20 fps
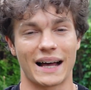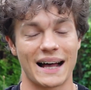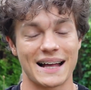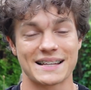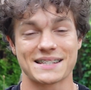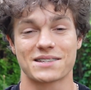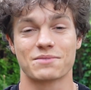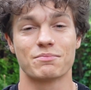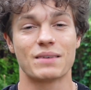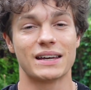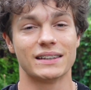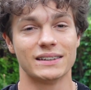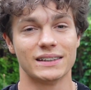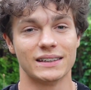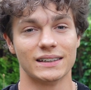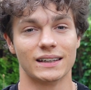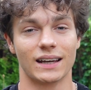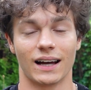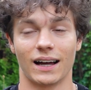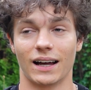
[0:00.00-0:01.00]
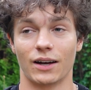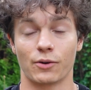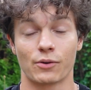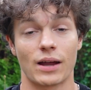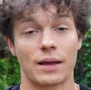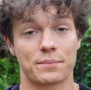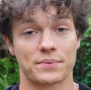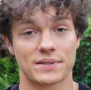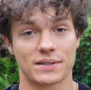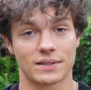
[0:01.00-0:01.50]
as many
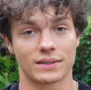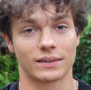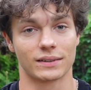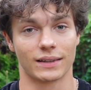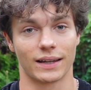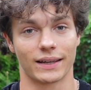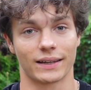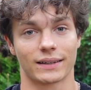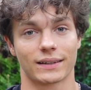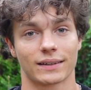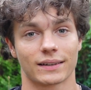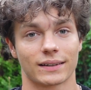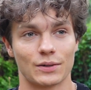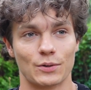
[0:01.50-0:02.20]
reps like